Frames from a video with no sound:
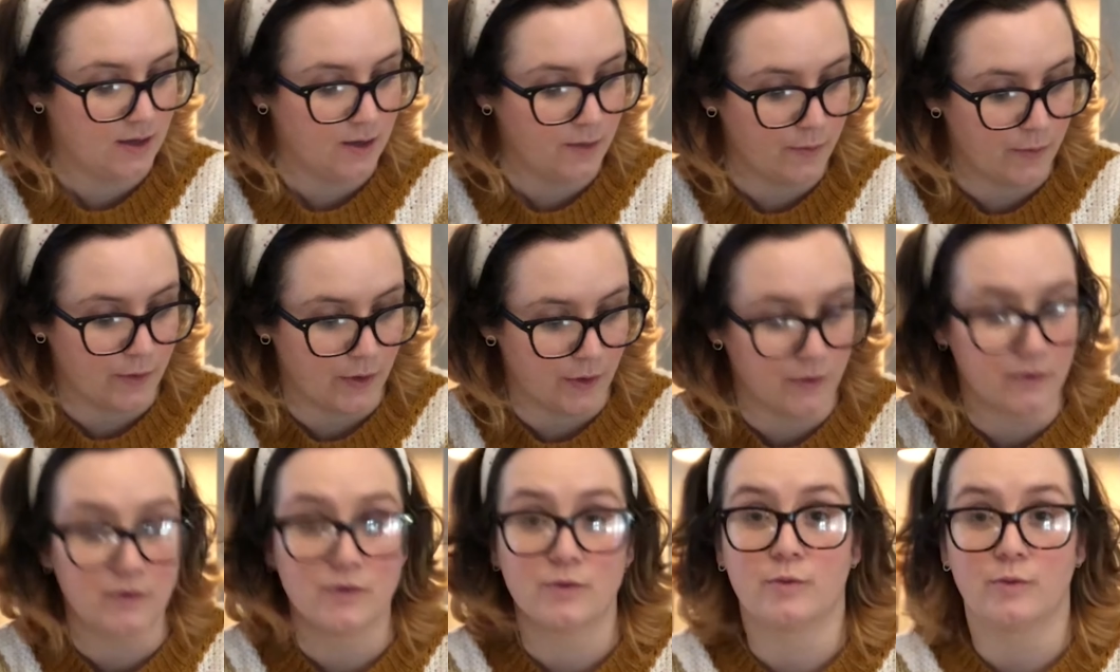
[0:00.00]

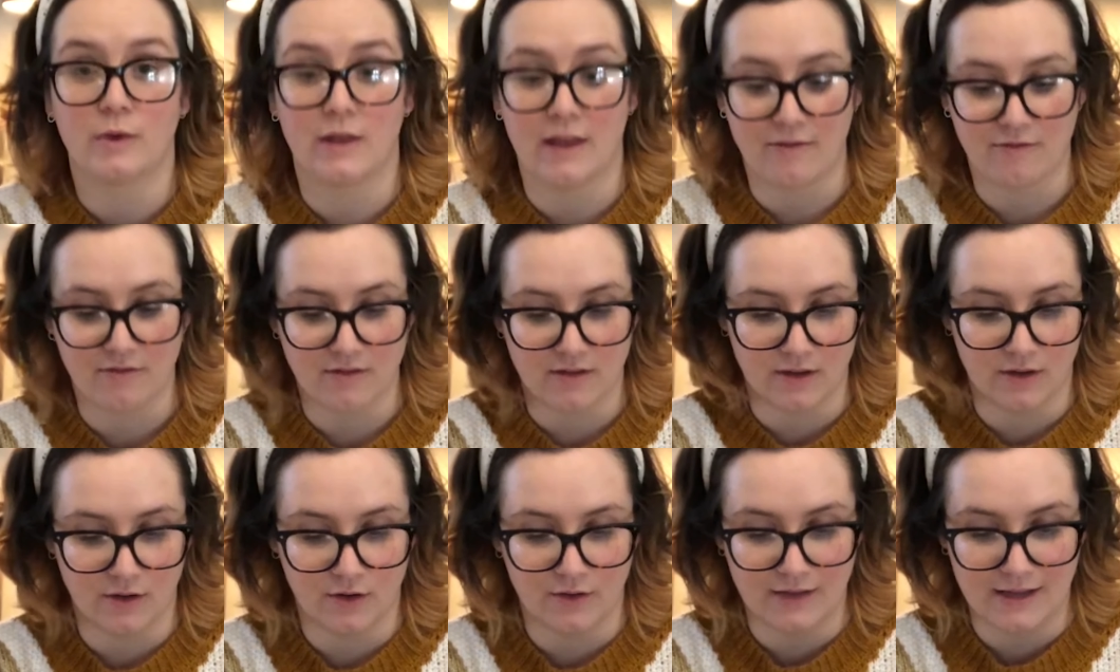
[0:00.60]
but with
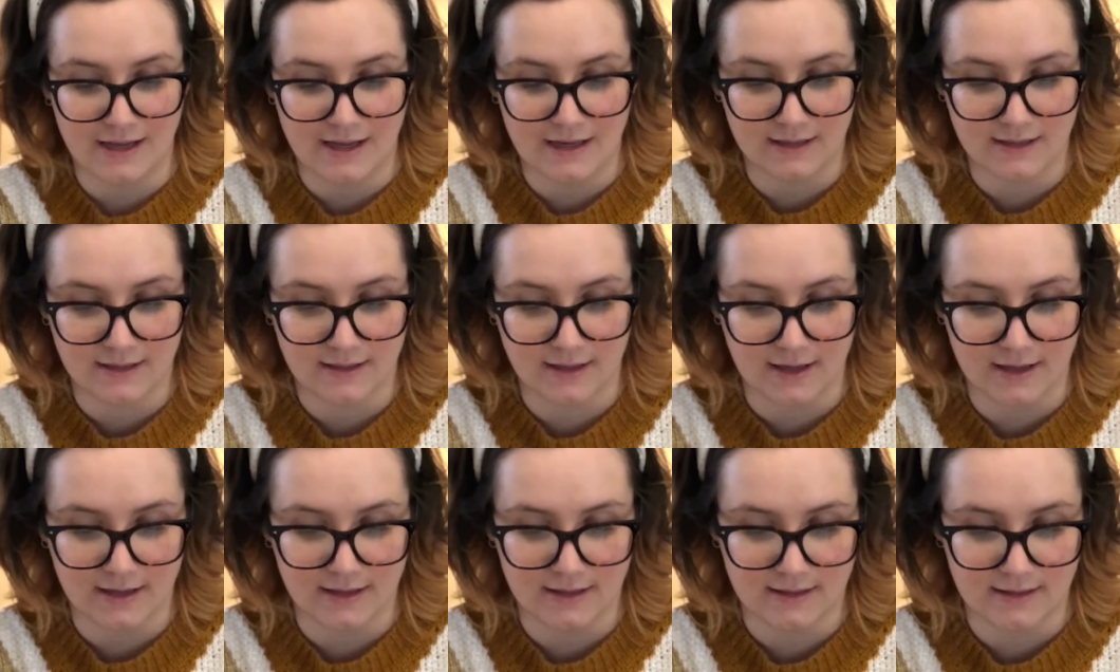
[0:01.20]
everything on the
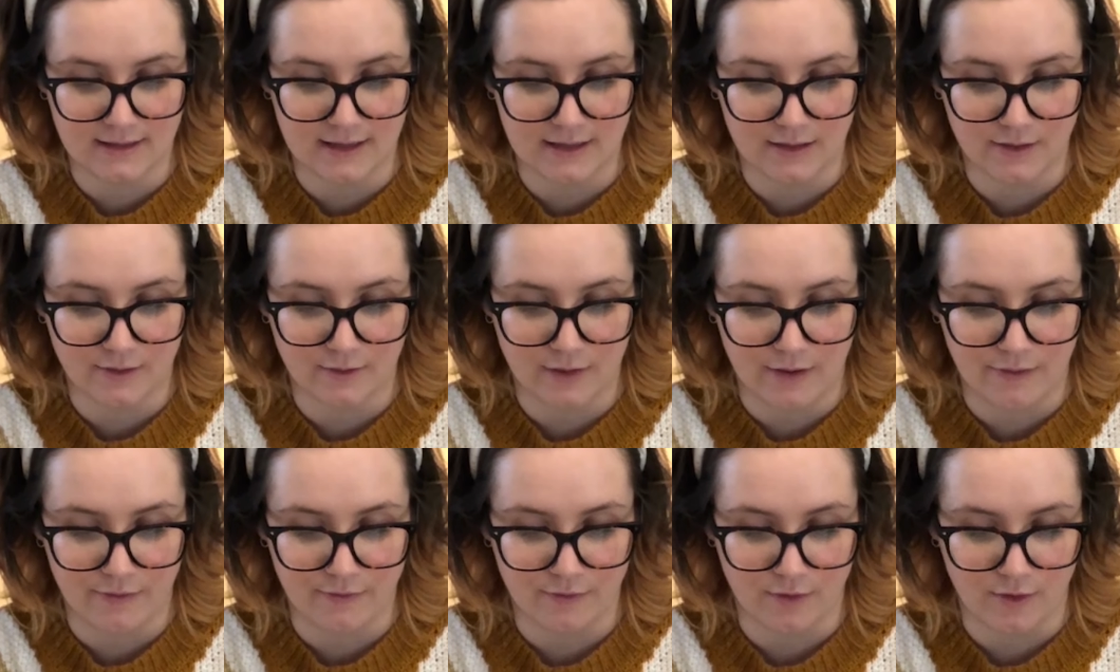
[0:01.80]
inside instead
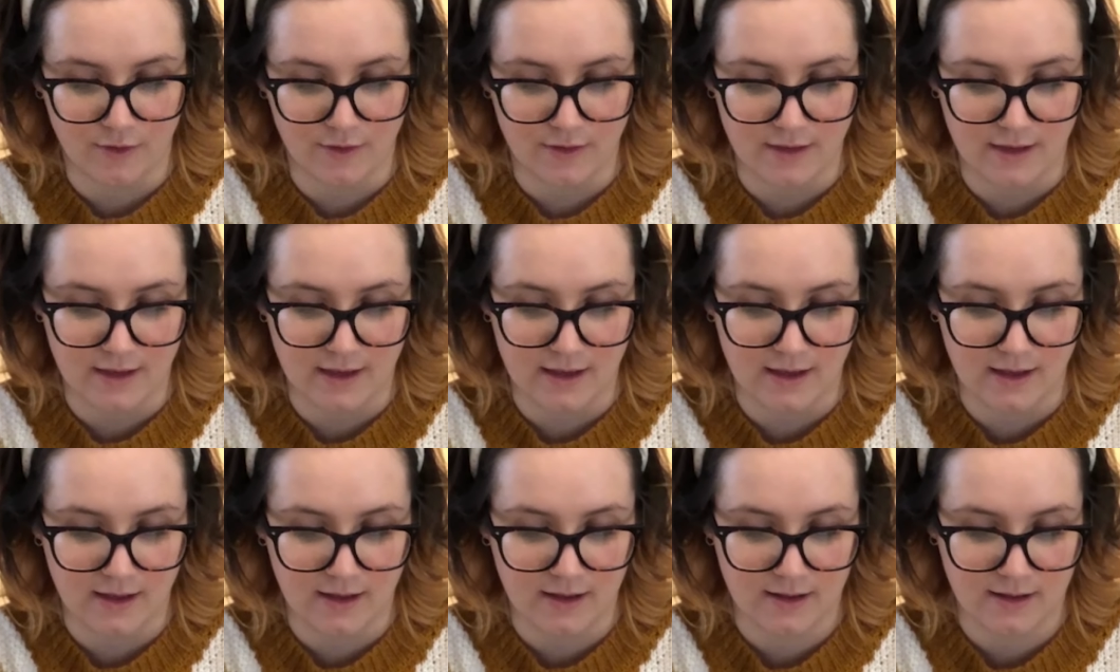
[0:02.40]
of on
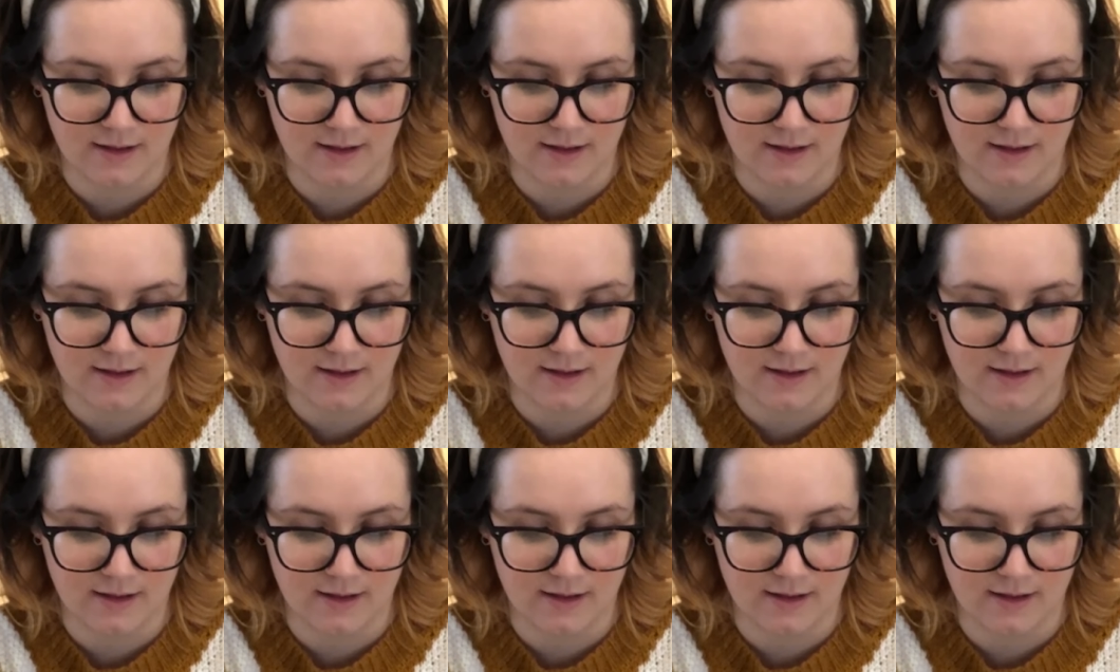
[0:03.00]
the